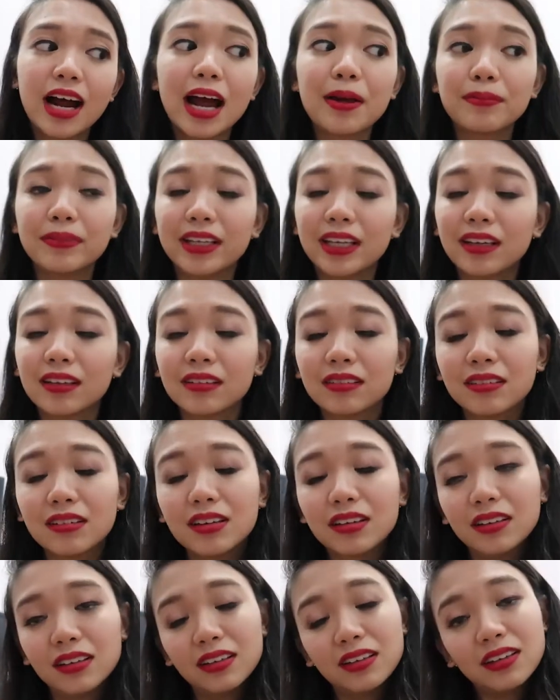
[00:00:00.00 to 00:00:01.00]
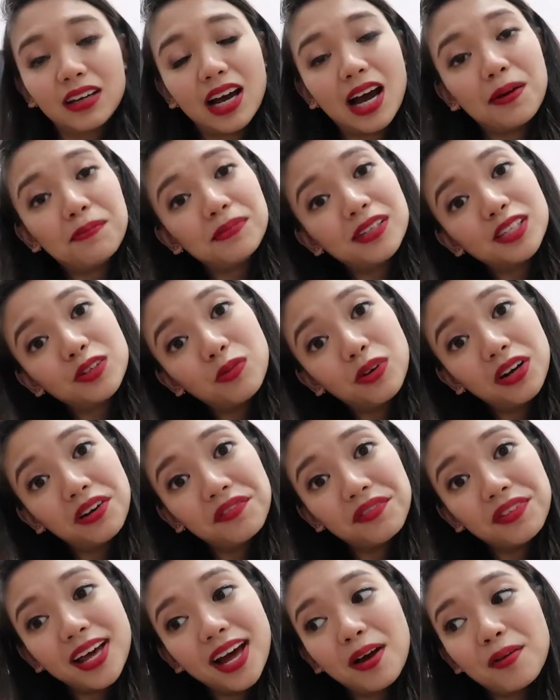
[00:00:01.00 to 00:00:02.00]
I mean, I'm just one
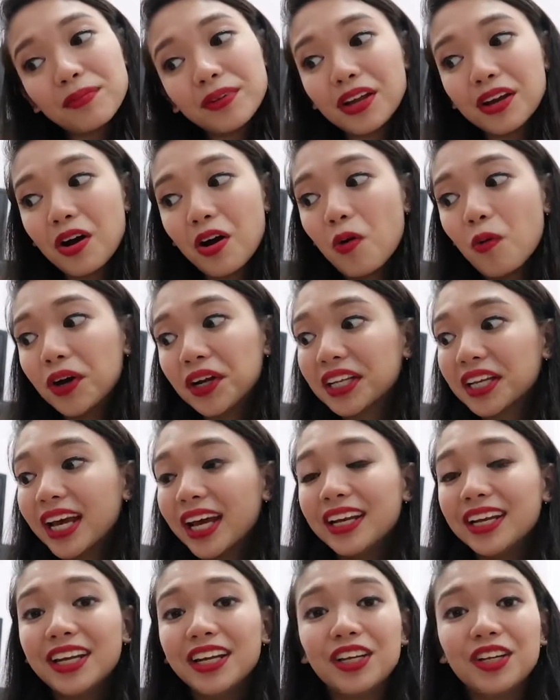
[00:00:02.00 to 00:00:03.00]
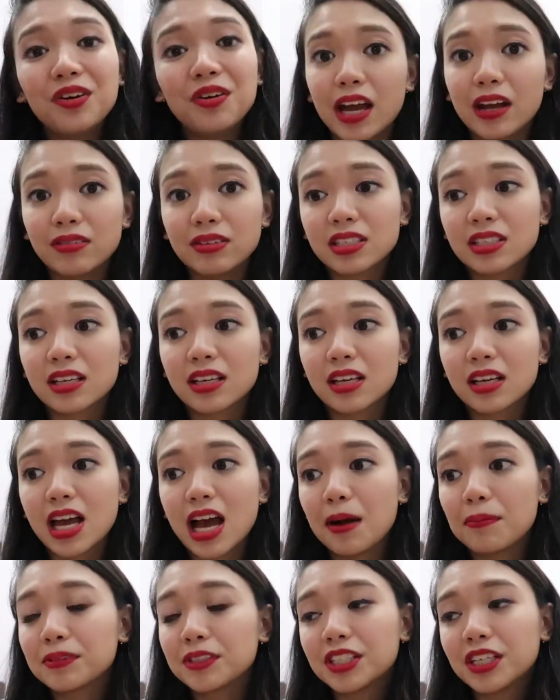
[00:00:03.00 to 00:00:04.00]
of them, you know, what can you do? I was
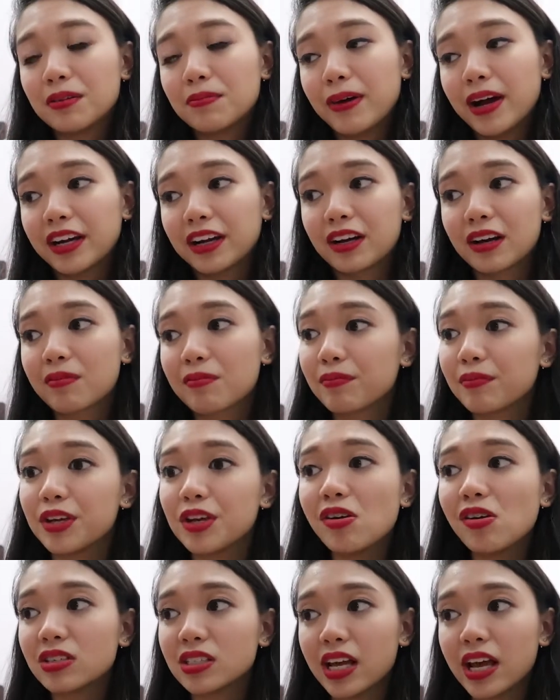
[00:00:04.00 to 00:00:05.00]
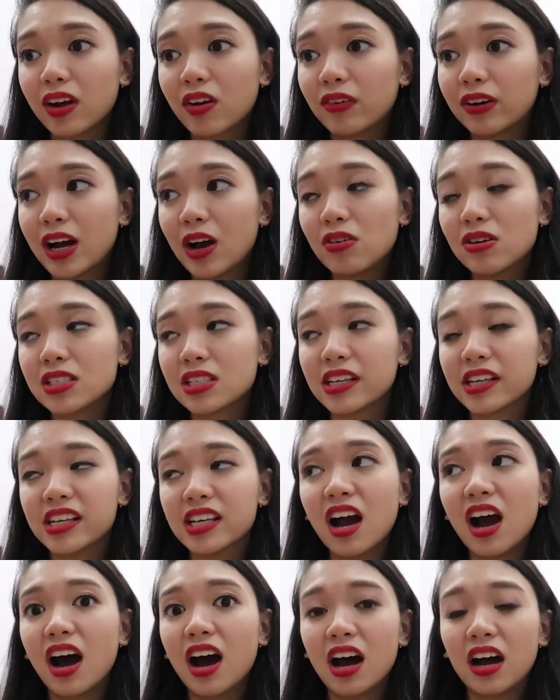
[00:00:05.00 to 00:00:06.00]
captured by her music when I was
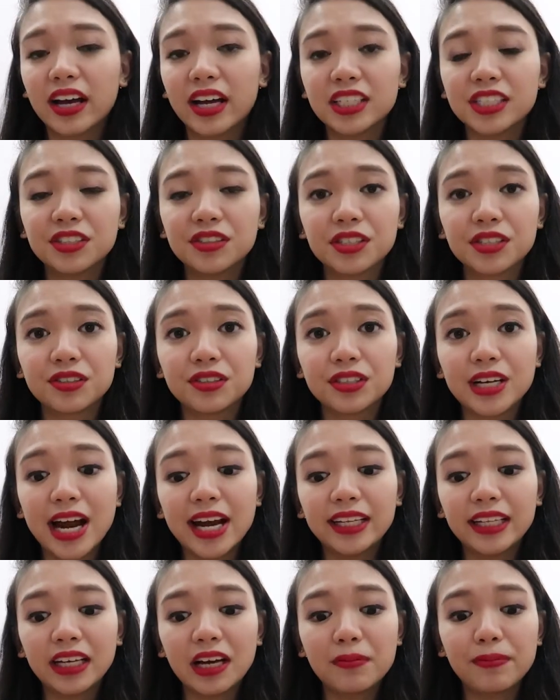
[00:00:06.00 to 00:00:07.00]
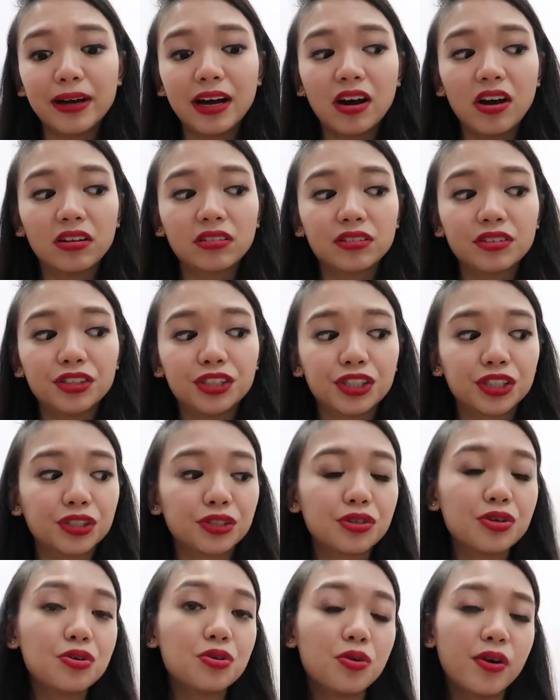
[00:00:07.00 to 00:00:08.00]
young, and she writing about
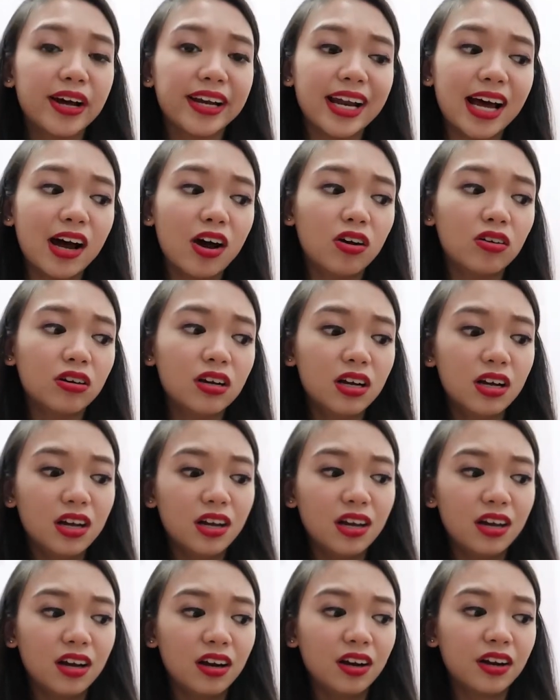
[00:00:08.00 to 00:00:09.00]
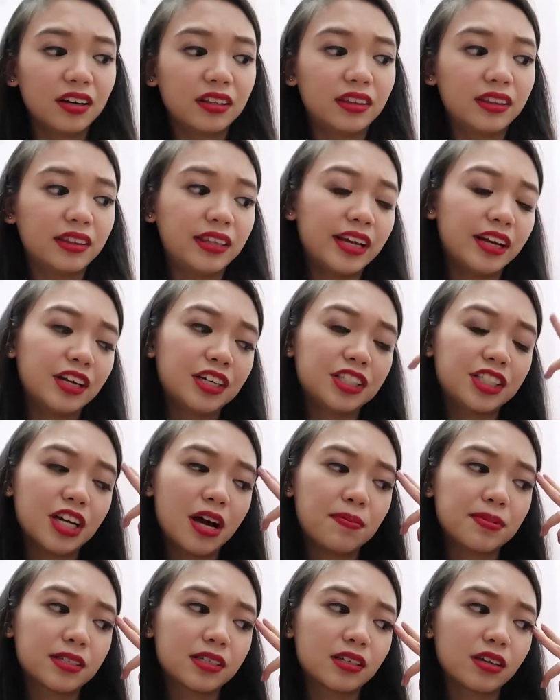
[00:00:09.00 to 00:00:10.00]
Drew and how her
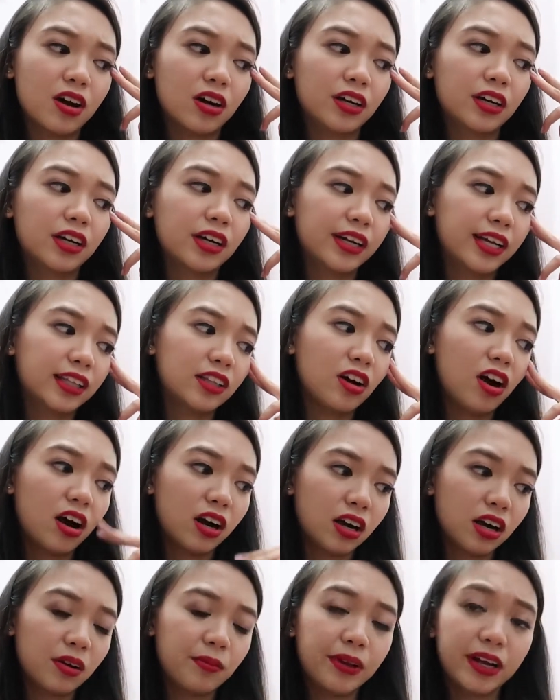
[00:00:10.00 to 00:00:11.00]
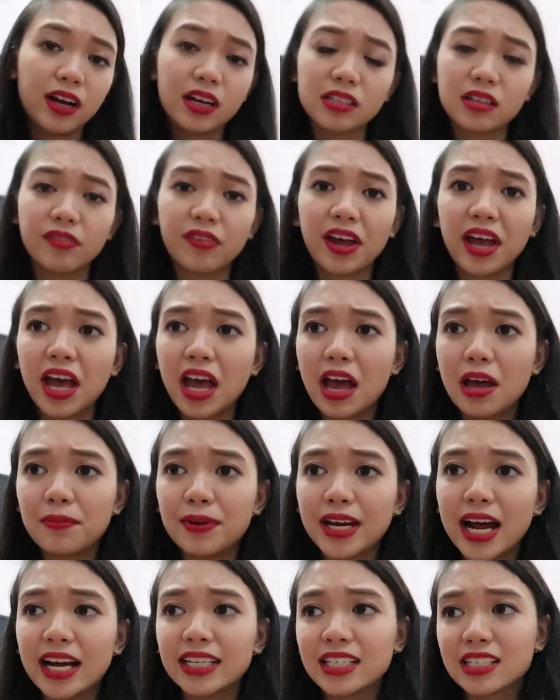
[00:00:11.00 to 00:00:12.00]
teardrops on her guitar because of him,
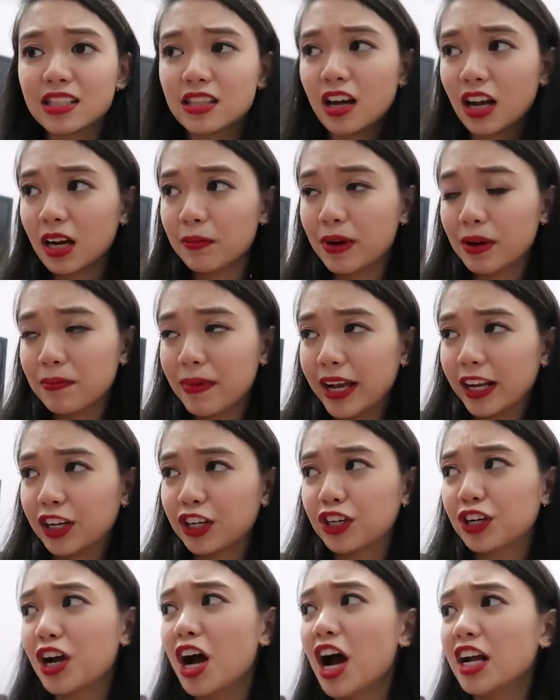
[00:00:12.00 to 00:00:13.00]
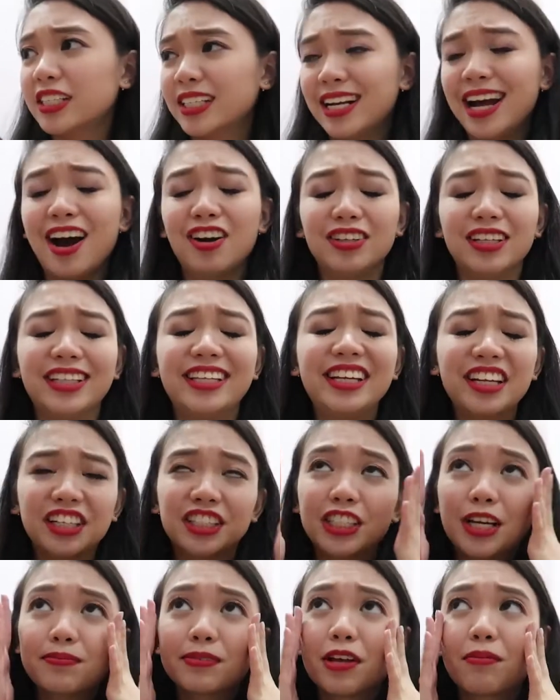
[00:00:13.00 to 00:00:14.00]
and I just thought about my crush and how the
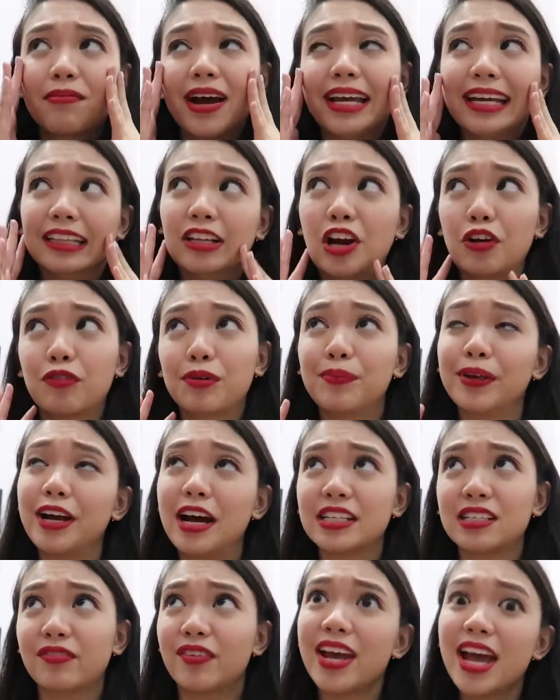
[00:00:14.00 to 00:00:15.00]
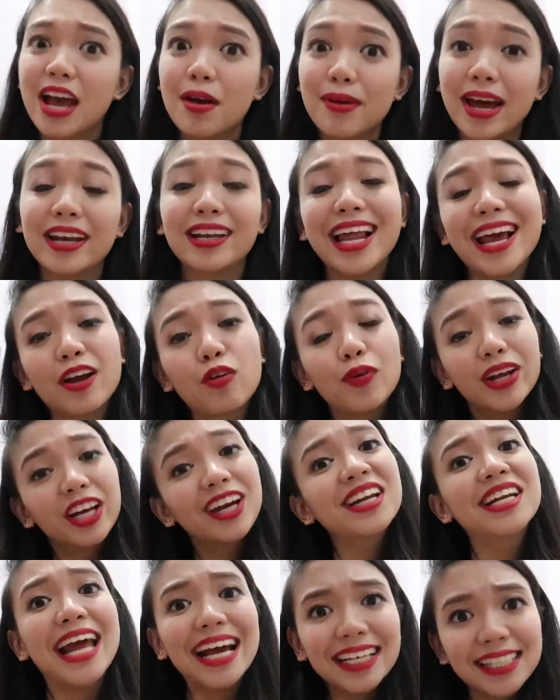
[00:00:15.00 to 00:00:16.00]
teardrops on my guitar were because of him, and like, we
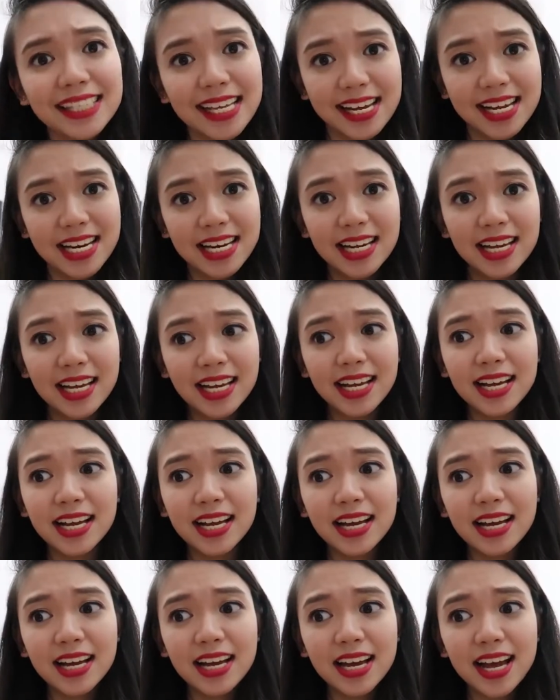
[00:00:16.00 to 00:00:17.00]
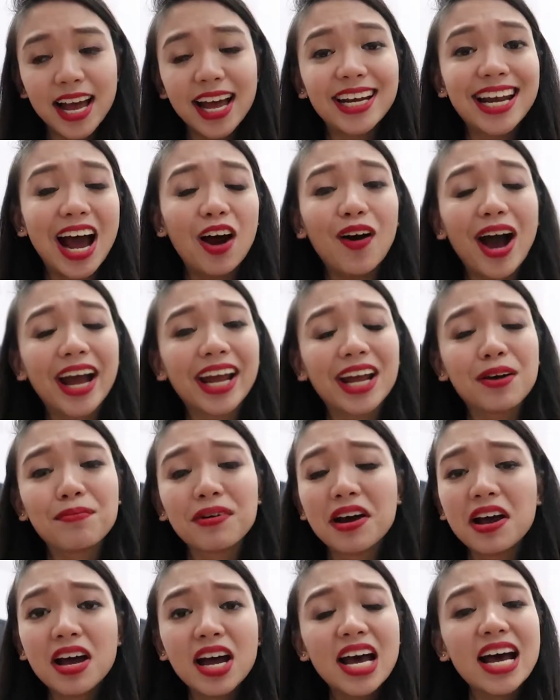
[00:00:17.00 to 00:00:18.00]
connected. And now
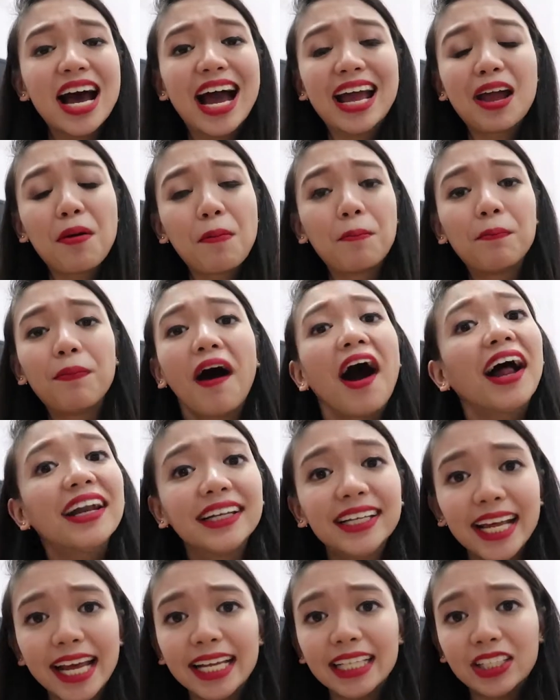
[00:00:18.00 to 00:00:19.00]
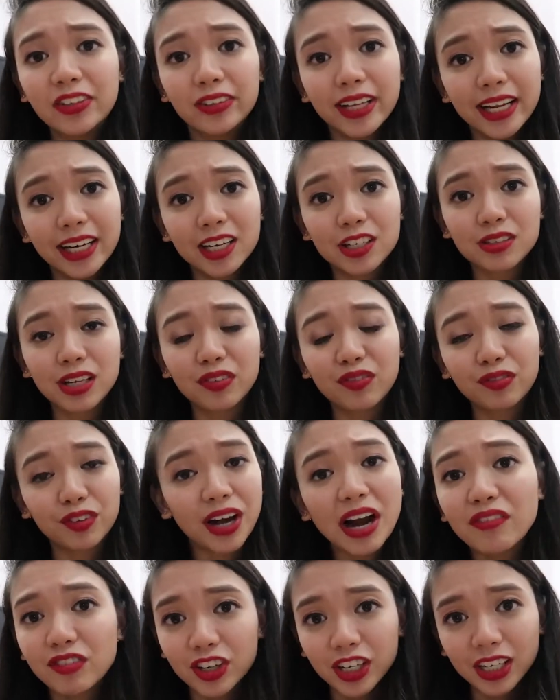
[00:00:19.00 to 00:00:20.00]
I am bonded to Taylor Swift
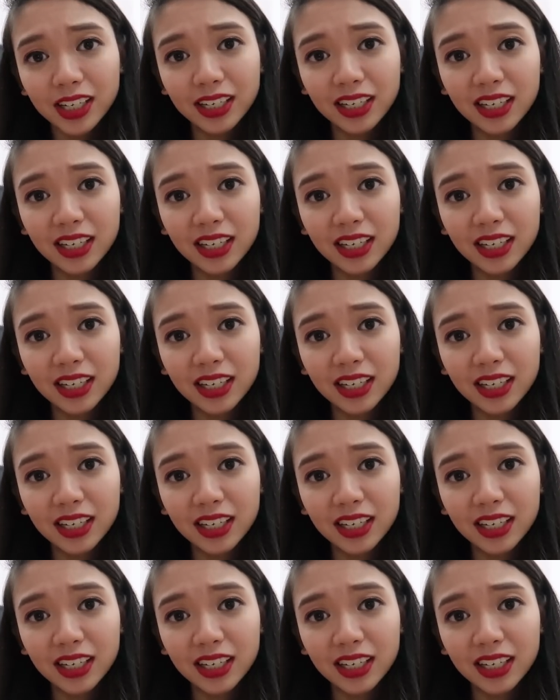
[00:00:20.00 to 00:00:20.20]
forever.